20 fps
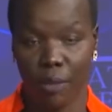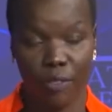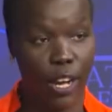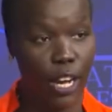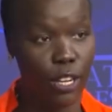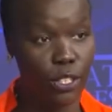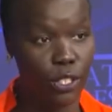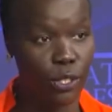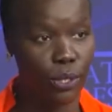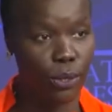
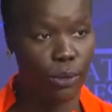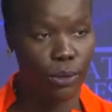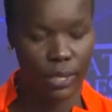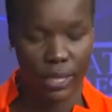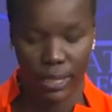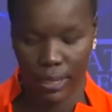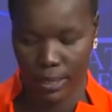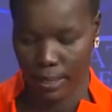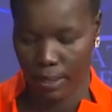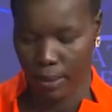our
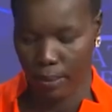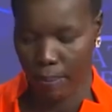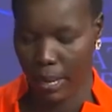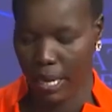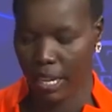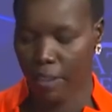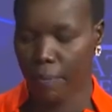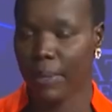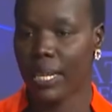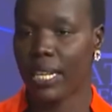stories,
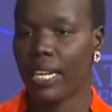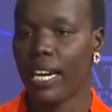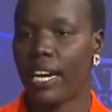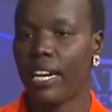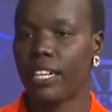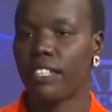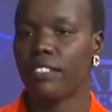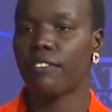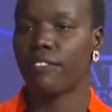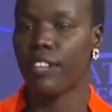might have
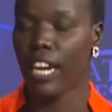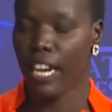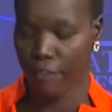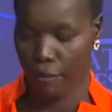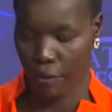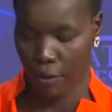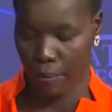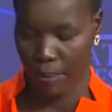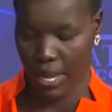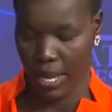begun far
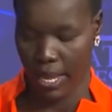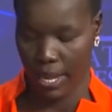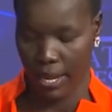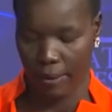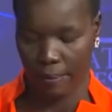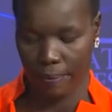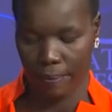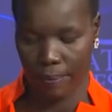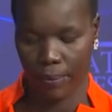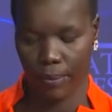from
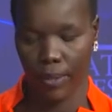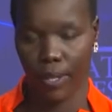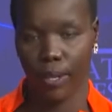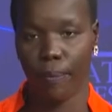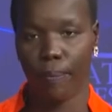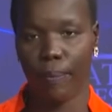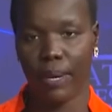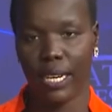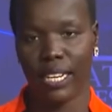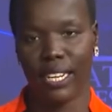here,
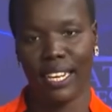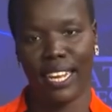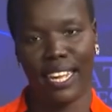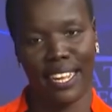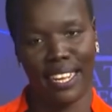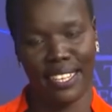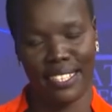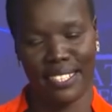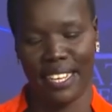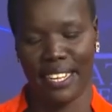but
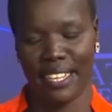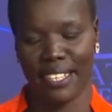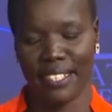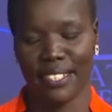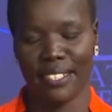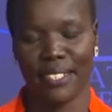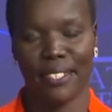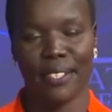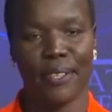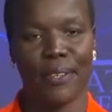like I said,
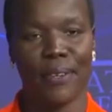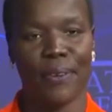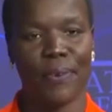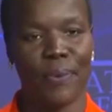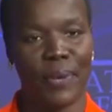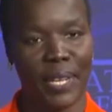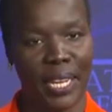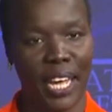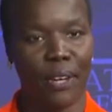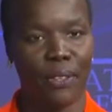
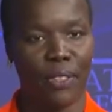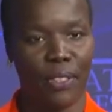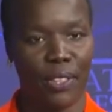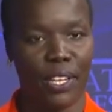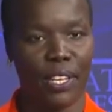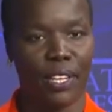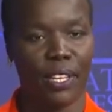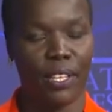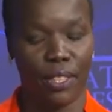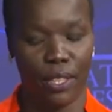we now
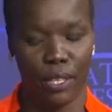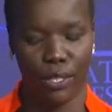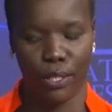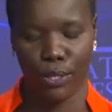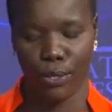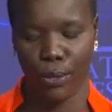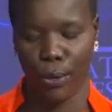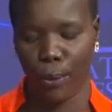think this is